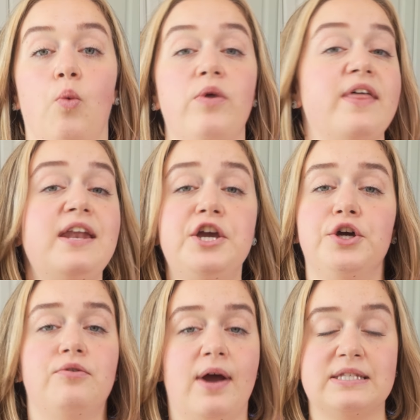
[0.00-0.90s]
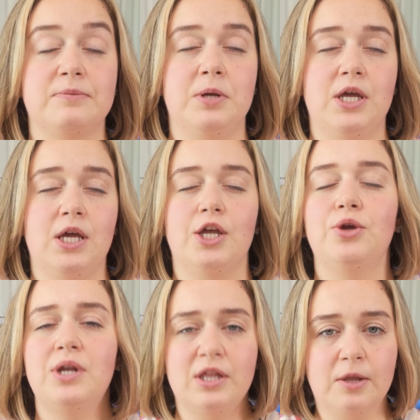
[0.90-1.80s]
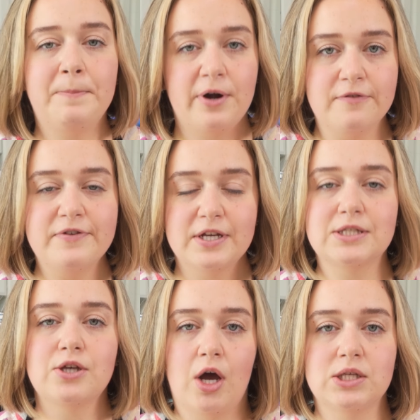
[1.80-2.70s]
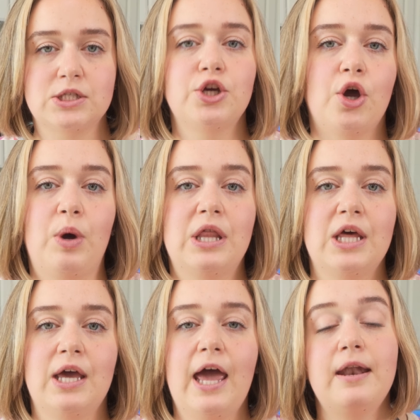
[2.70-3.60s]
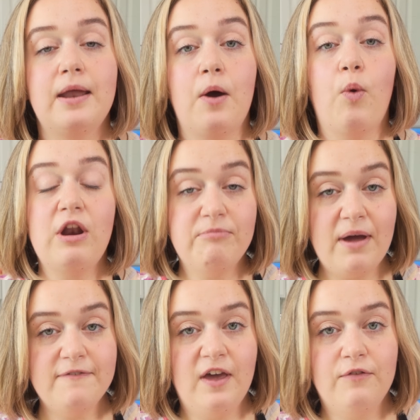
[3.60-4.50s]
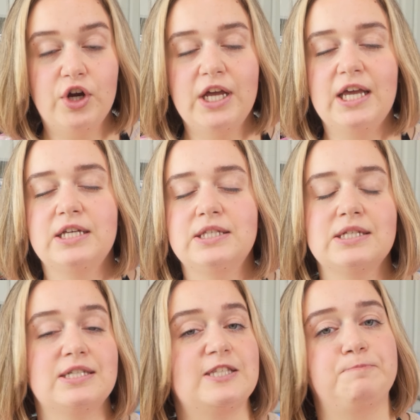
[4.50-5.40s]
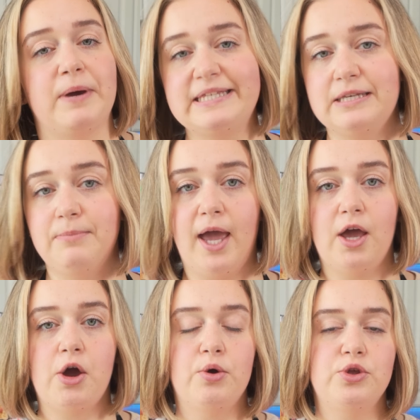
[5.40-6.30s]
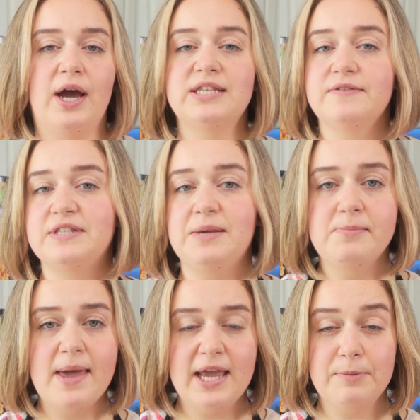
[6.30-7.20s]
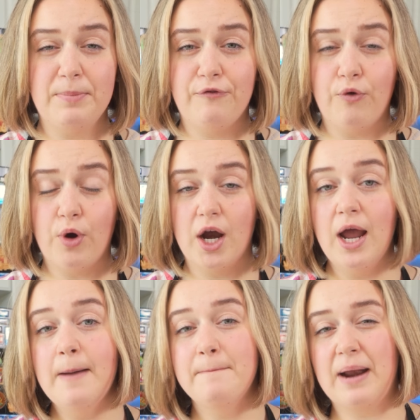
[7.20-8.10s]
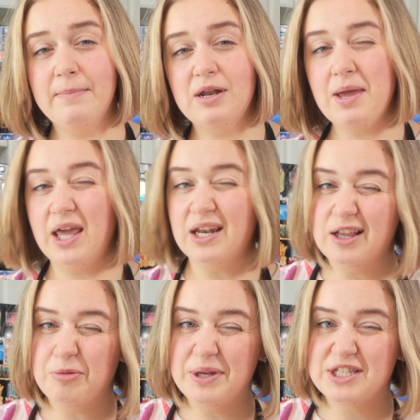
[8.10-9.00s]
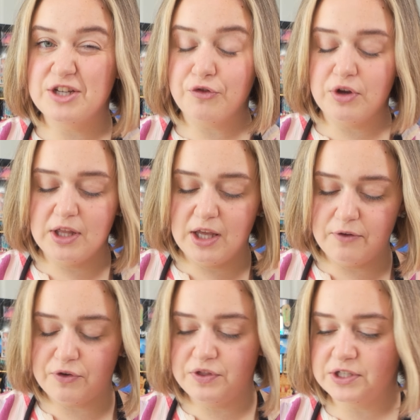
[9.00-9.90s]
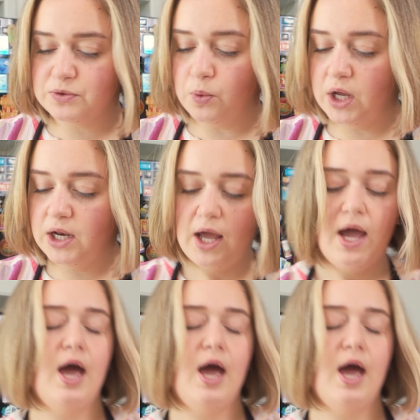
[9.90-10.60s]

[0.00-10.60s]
With any good recipe, you need the perfect sauce to go with it. And one of my favorite is spicy mayo. You guys have seen me make it before, but I'm gonna make it a little bit differently for this one.